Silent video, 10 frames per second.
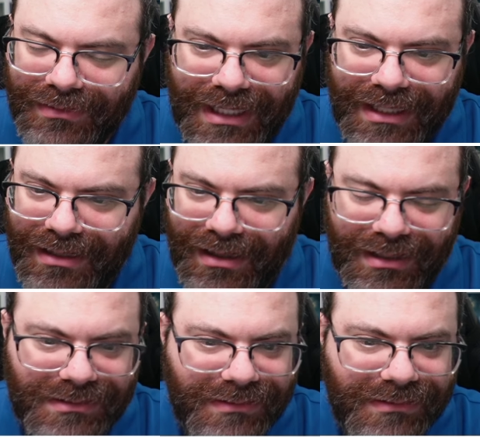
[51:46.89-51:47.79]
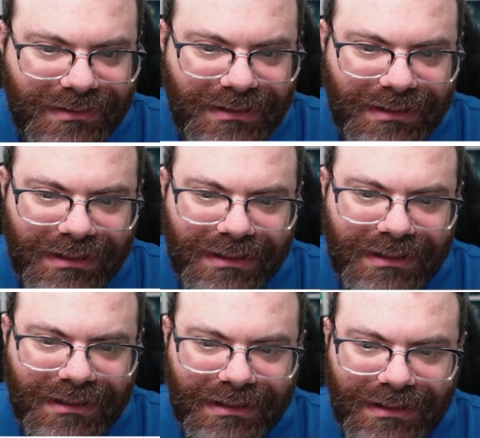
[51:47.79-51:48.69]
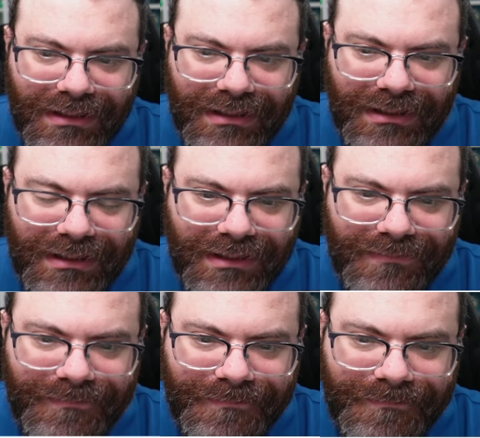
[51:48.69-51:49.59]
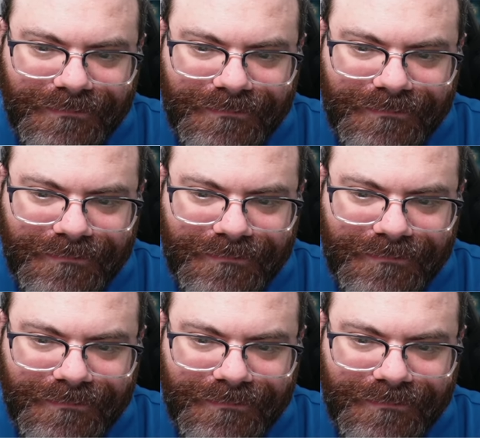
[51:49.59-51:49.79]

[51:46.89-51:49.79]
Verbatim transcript: I cannot. Um,